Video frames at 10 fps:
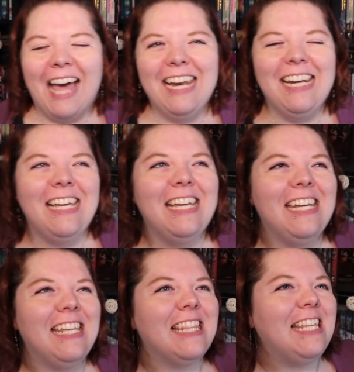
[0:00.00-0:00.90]
Adding
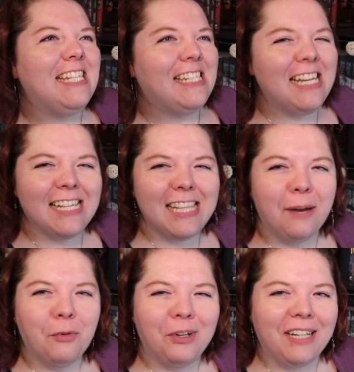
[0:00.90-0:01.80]
in the six that
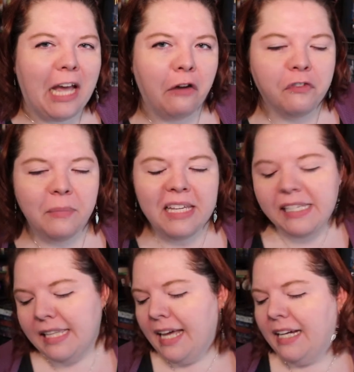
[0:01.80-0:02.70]
I'm going to count from
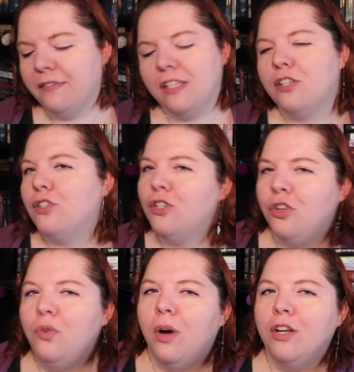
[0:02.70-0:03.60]
this, that gives us
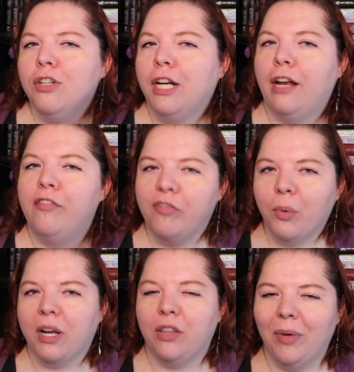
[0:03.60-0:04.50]
two hundred
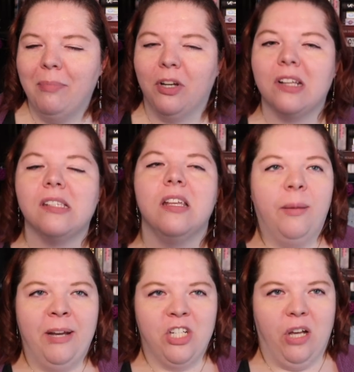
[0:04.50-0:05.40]
forty-three books
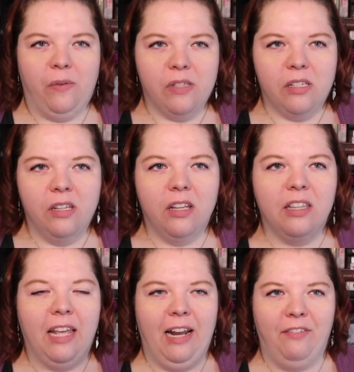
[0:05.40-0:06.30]
on my shelves
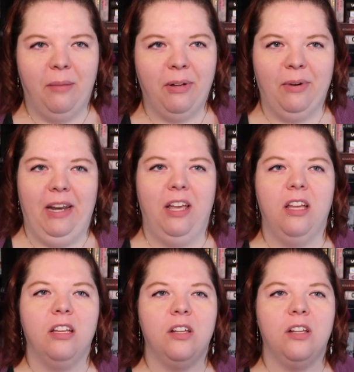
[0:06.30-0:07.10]
that have not been read.